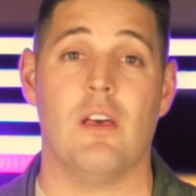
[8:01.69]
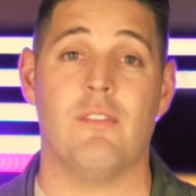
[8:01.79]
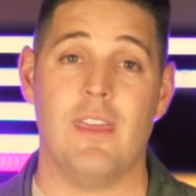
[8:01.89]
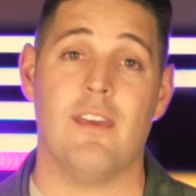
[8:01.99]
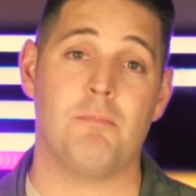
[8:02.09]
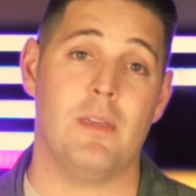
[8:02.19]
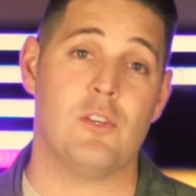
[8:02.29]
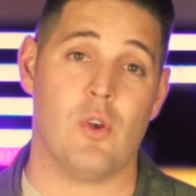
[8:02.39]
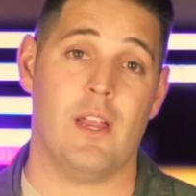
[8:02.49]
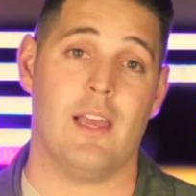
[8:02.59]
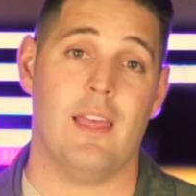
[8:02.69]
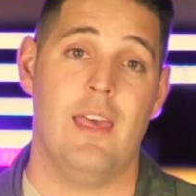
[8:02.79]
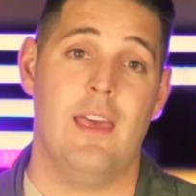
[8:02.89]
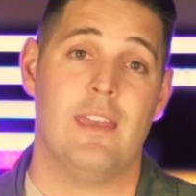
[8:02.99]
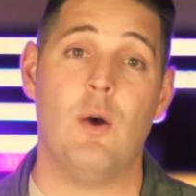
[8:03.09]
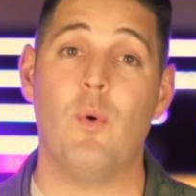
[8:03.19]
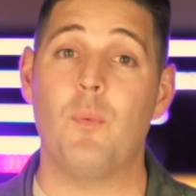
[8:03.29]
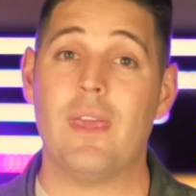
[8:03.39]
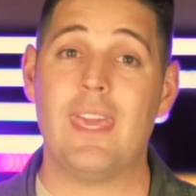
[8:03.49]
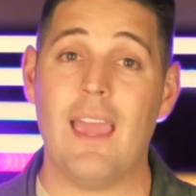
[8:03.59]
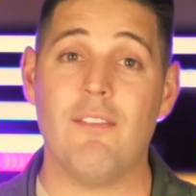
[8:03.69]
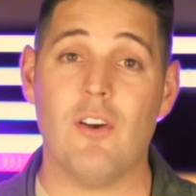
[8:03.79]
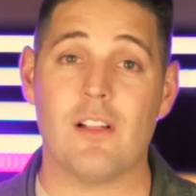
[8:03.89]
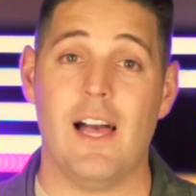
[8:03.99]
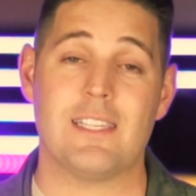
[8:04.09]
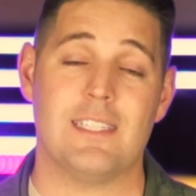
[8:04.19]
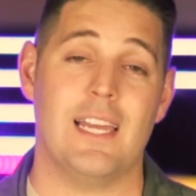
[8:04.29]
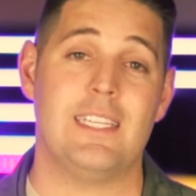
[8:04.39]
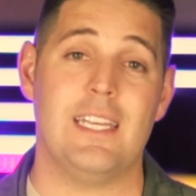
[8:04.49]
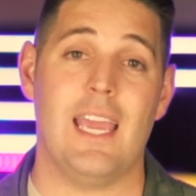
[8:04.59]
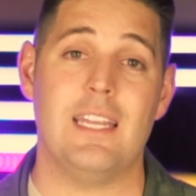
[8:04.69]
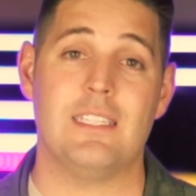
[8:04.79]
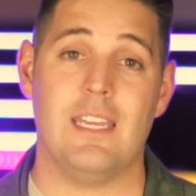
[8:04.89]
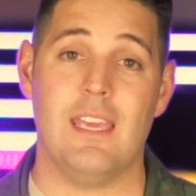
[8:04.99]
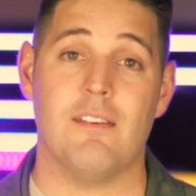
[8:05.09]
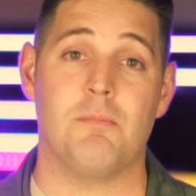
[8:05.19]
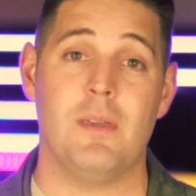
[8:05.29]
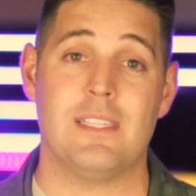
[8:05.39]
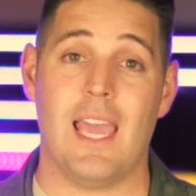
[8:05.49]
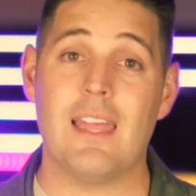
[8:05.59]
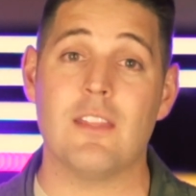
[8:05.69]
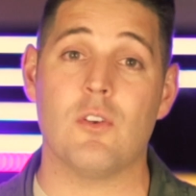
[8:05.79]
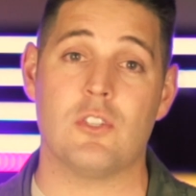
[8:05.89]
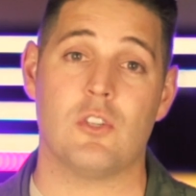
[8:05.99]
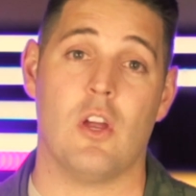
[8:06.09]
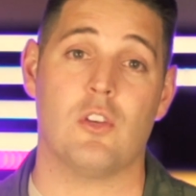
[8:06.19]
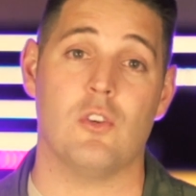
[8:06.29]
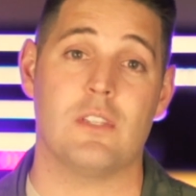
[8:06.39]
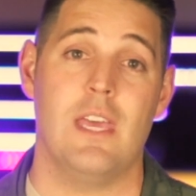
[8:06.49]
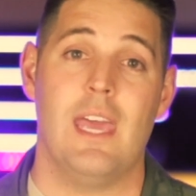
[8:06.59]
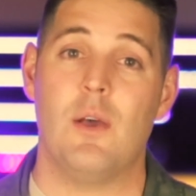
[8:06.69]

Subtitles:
of EFB training. Now, when we gave our Class 1918 EFBs and their instructors,